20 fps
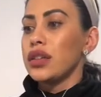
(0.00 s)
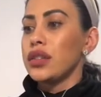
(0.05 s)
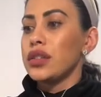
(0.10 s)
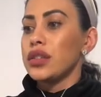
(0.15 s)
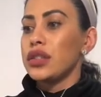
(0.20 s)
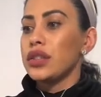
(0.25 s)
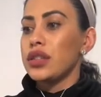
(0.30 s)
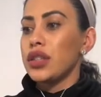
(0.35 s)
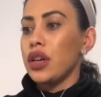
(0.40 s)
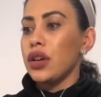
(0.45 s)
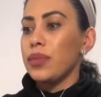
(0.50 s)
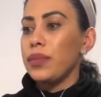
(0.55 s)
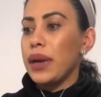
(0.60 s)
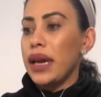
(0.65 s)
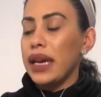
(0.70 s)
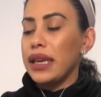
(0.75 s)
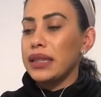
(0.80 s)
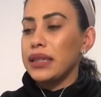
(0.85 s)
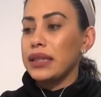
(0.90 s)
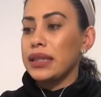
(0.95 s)
So
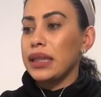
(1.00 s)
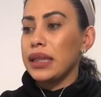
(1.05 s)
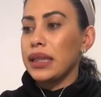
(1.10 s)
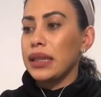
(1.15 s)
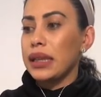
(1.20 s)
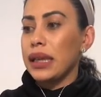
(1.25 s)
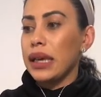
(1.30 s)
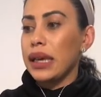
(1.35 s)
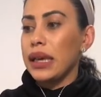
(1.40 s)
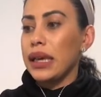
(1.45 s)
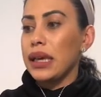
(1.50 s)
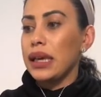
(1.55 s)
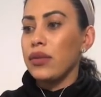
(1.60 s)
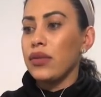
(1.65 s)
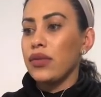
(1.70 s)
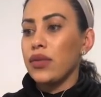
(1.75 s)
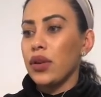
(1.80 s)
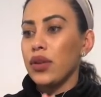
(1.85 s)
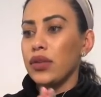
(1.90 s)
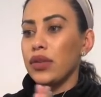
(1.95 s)
basically,
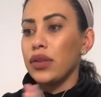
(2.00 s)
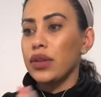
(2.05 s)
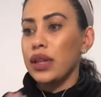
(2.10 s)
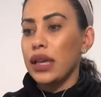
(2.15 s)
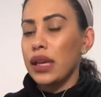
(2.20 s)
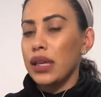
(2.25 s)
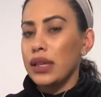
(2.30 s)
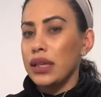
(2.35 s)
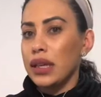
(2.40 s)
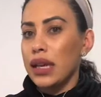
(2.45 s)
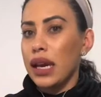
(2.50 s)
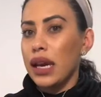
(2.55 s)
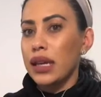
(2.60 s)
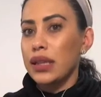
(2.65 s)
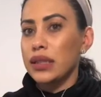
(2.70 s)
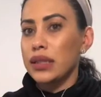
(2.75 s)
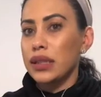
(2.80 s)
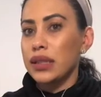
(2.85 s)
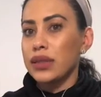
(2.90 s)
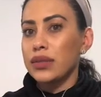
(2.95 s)
we've gone through the
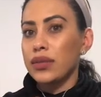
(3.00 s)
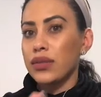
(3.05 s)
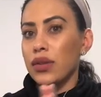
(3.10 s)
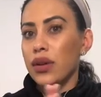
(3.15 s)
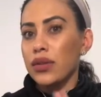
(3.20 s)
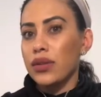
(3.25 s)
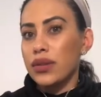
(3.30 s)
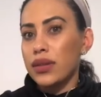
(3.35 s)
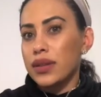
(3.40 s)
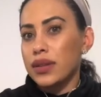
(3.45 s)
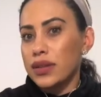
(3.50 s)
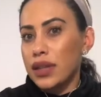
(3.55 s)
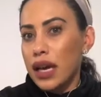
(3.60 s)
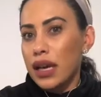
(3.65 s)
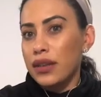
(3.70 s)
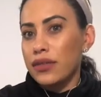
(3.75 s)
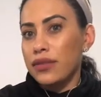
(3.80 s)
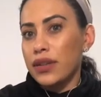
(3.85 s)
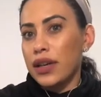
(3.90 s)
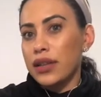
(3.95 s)
indications, we've gone through the
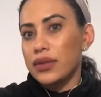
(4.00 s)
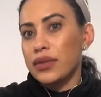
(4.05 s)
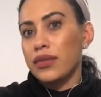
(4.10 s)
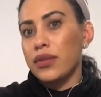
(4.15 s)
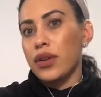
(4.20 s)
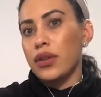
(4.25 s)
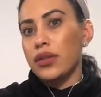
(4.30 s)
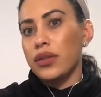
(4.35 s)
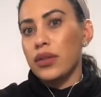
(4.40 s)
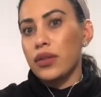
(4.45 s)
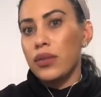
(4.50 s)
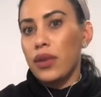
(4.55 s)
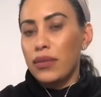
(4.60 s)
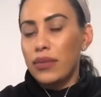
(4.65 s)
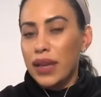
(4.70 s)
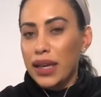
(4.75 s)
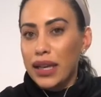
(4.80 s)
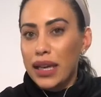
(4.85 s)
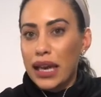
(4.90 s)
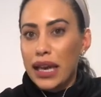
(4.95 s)
side effects, we've gone through what
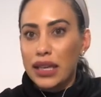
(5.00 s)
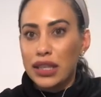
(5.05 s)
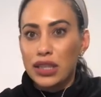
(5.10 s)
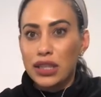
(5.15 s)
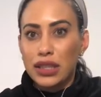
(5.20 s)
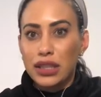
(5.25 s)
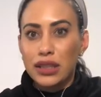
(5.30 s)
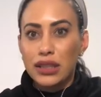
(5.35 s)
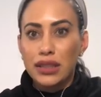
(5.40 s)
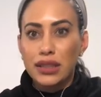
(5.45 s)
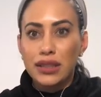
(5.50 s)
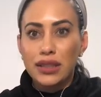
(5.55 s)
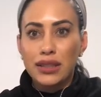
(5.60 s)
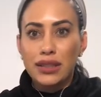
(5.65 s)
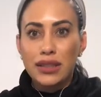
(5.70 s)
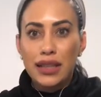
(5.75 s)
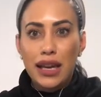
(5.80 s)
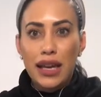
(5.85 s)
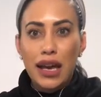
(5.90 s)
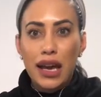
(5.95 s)

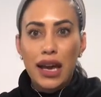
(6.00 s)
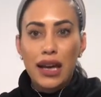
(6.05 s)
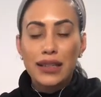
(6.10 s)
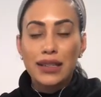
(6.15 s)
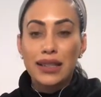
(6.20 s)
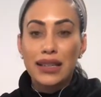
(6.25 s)
medications they are.